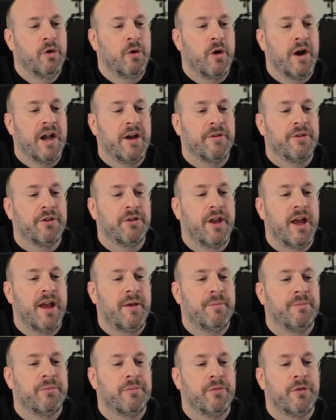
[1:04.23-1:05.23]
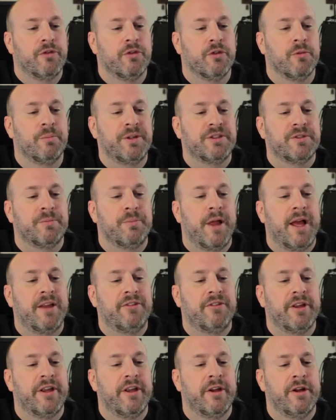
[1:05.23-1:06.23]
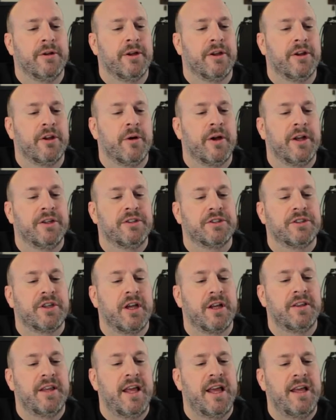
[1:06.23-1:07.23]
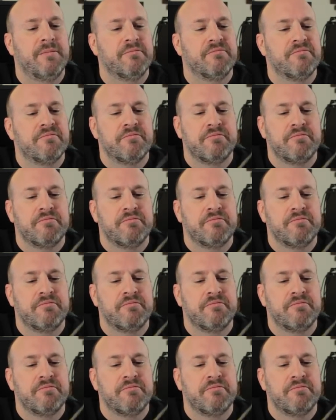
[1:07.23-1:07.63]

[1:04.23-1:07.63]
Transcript: right here at the top. This little piece of plastic here, I'm gonna go ahead and just cut that.